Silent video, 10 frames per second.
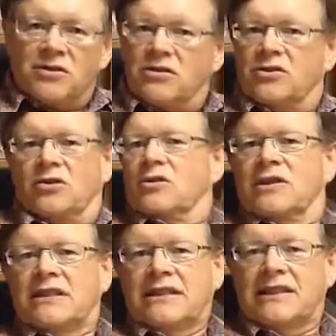can
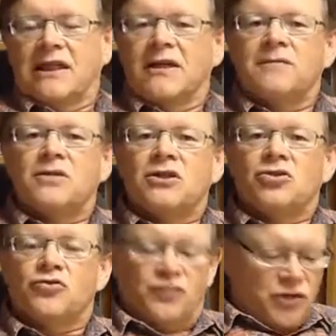certainly
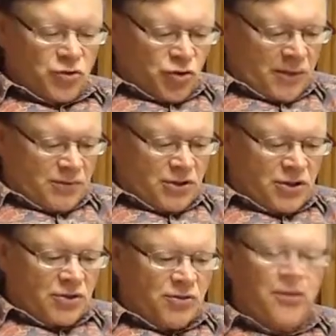do field trips
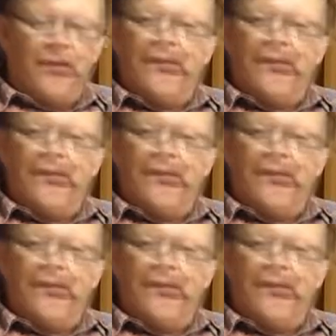too.